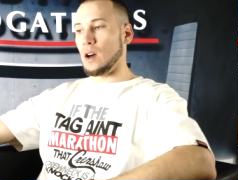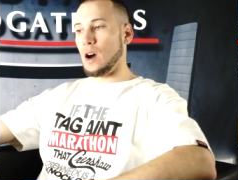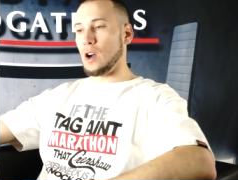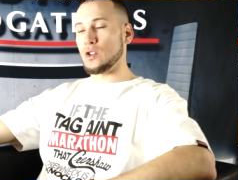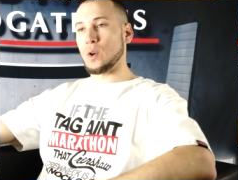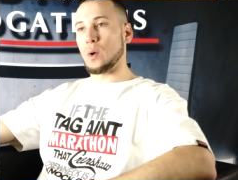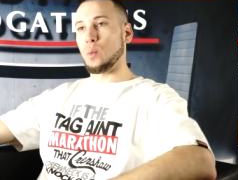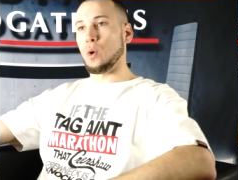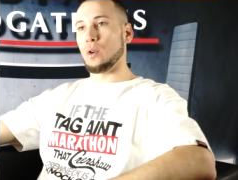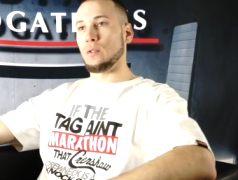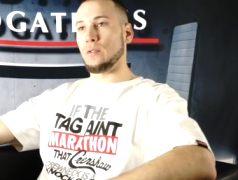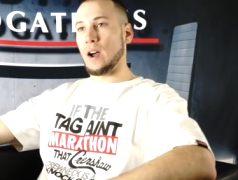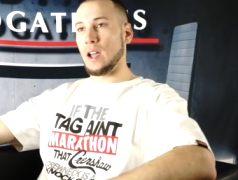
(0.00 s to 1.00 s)
Andre
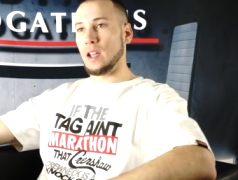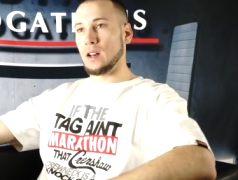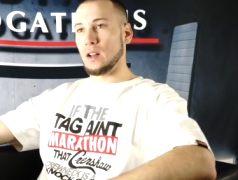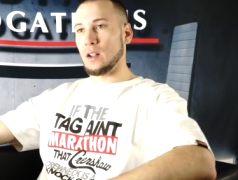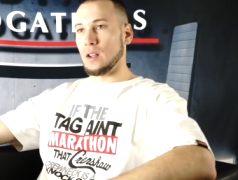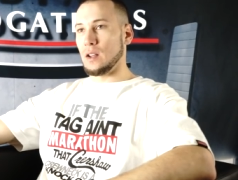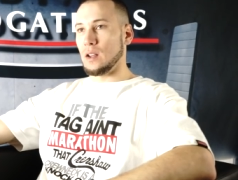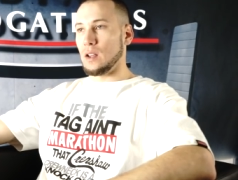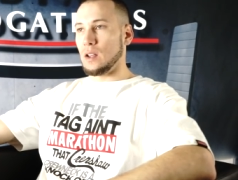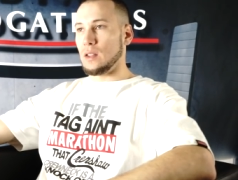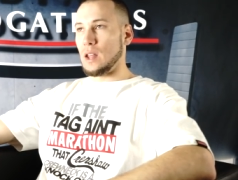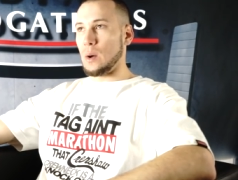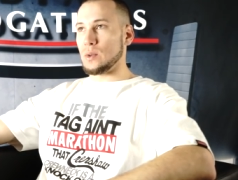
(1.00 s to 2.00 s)
Ward fight.
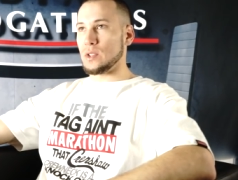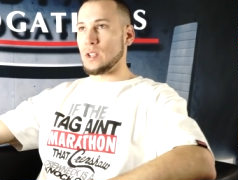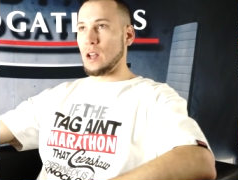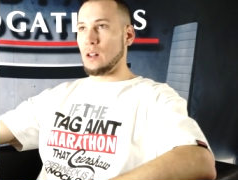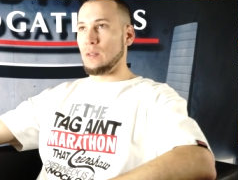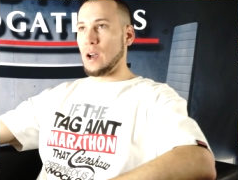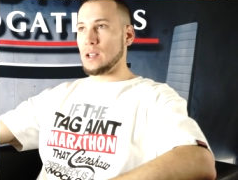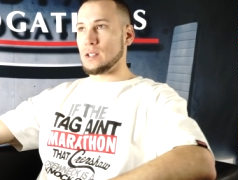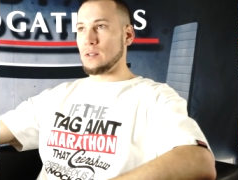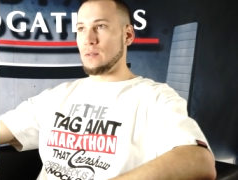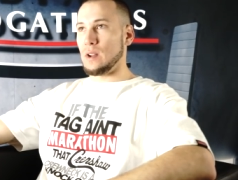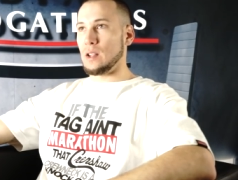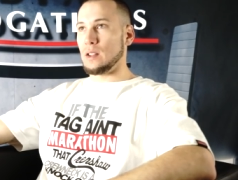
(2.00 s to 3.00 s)
That was a televised
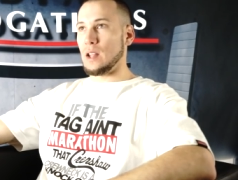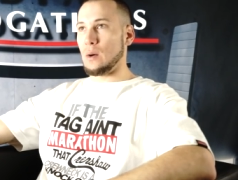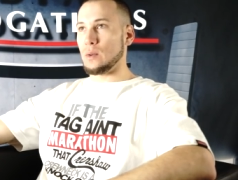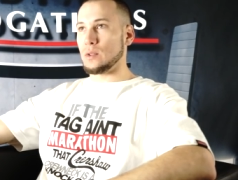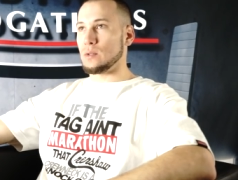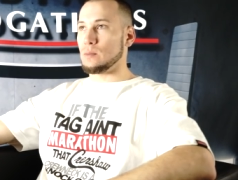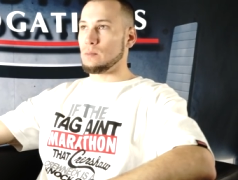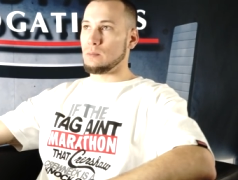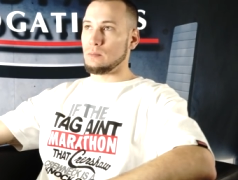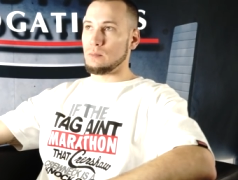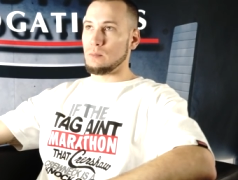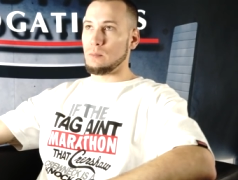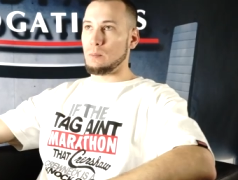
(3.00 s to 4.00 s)
event. That was
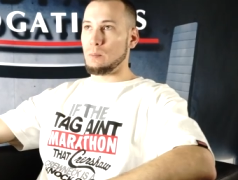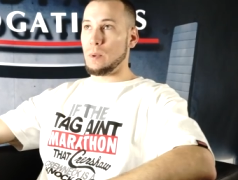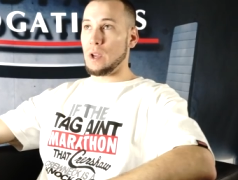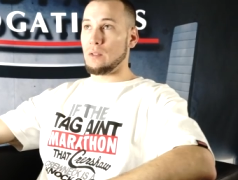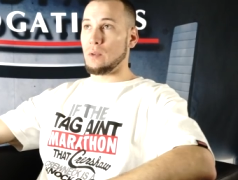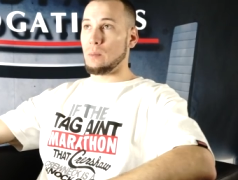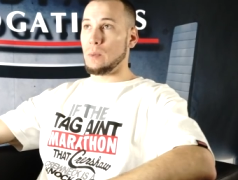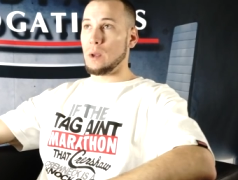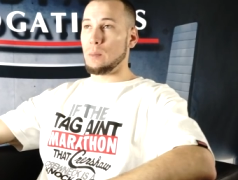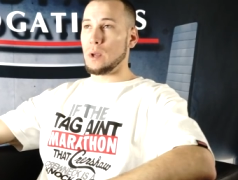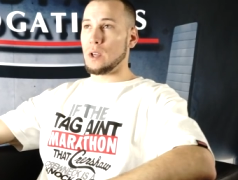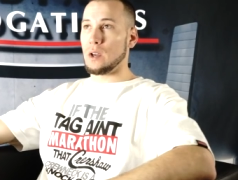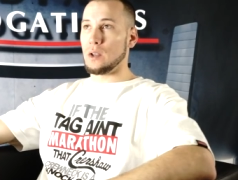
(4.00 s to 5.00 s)
big for me
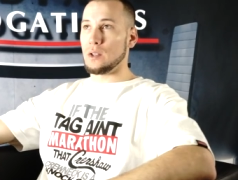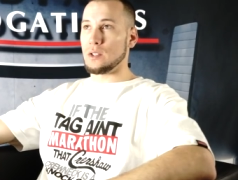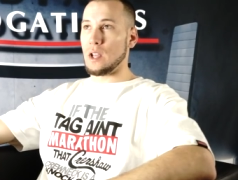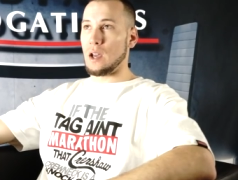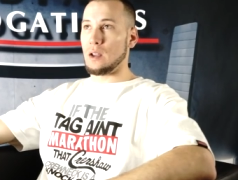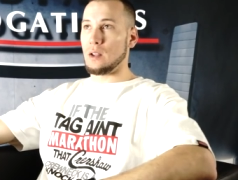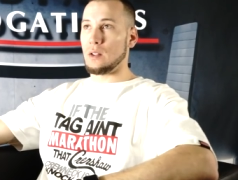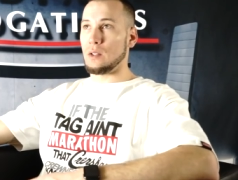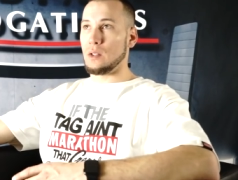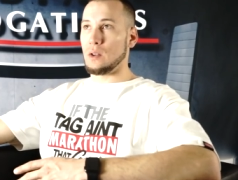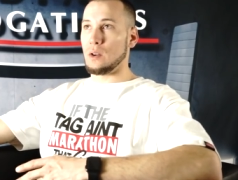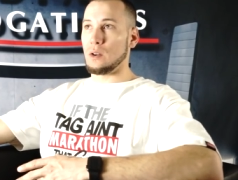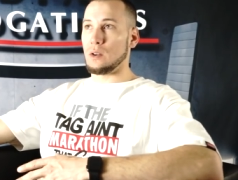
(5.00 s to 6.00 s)
because that
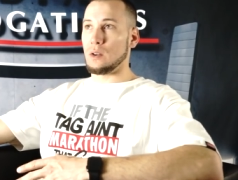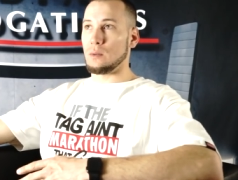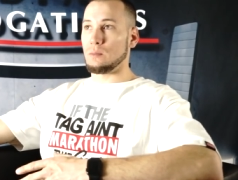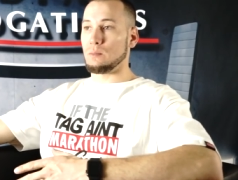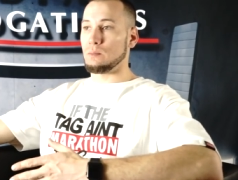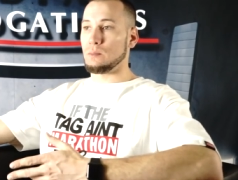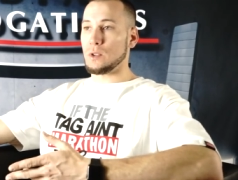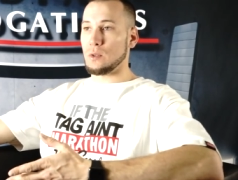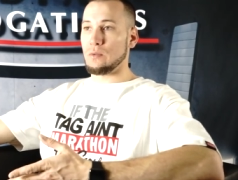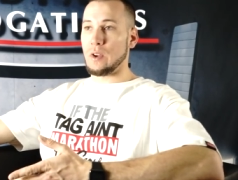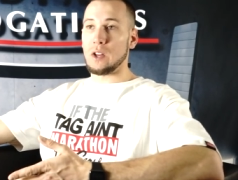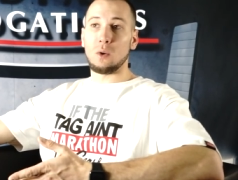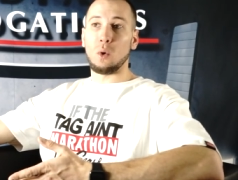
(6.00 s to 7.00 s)
the
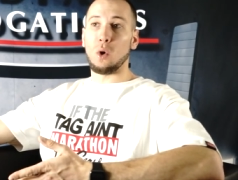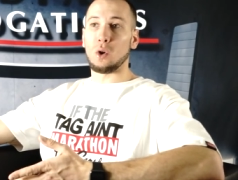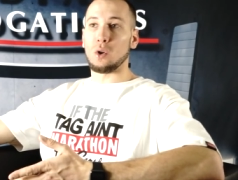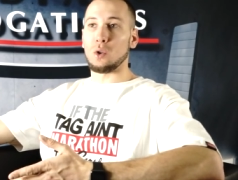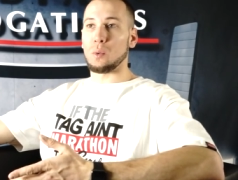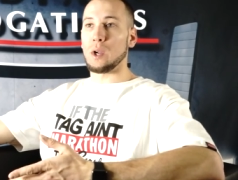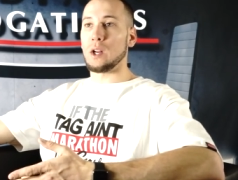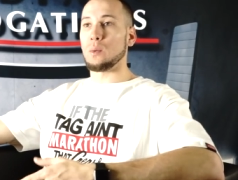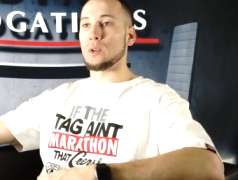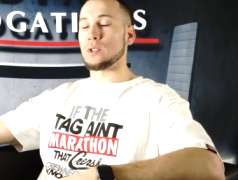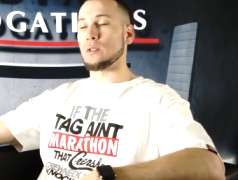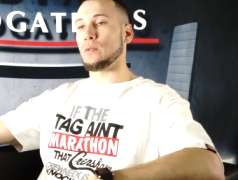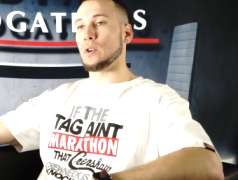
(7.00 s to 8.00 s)
venue Oracle Arena
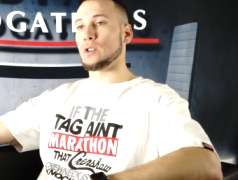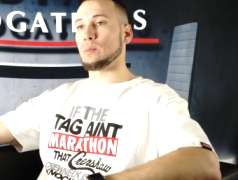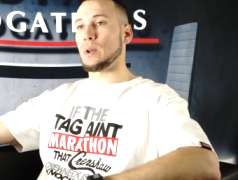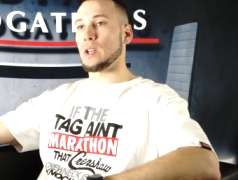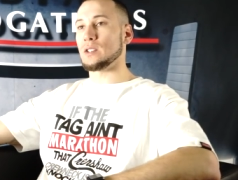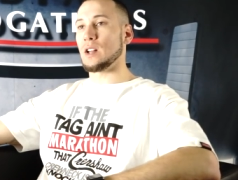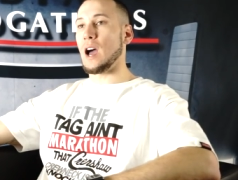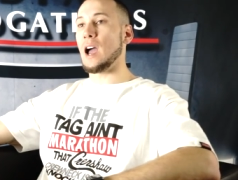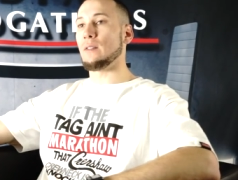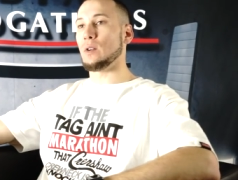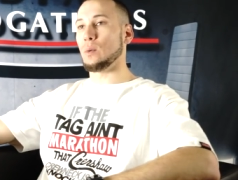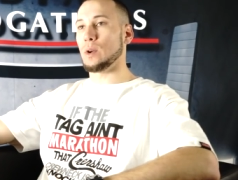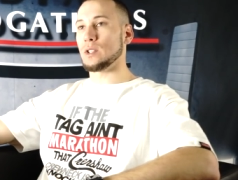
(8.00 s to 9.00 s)
was the first place that I
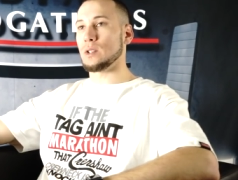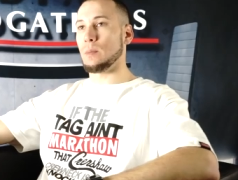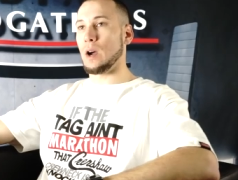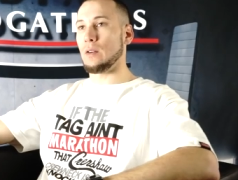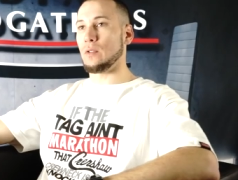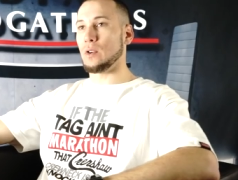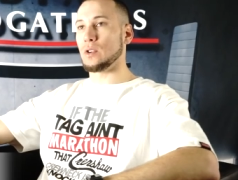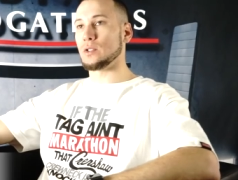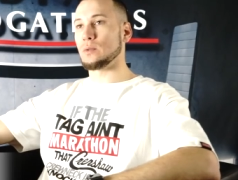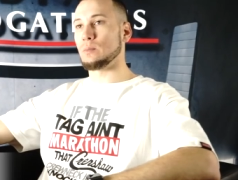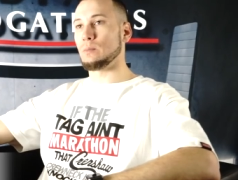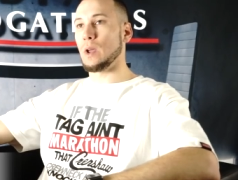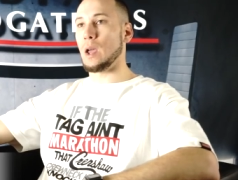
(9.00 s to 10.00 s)
ever went to my first
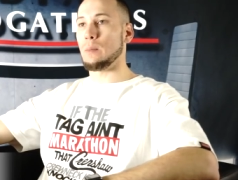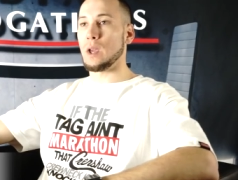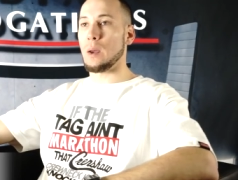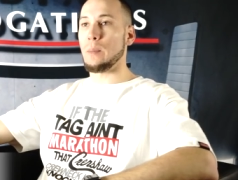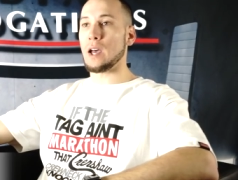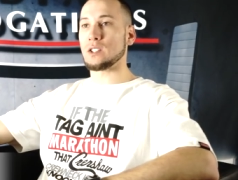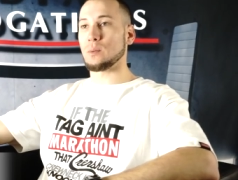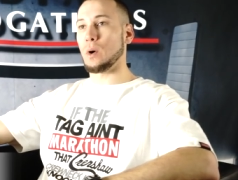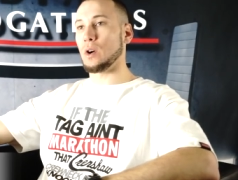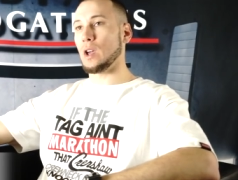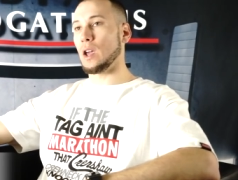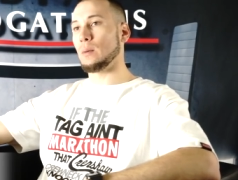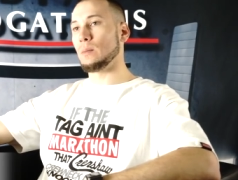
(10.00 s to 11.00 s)
NBA basketball
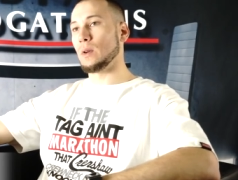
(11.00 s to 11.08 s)
game.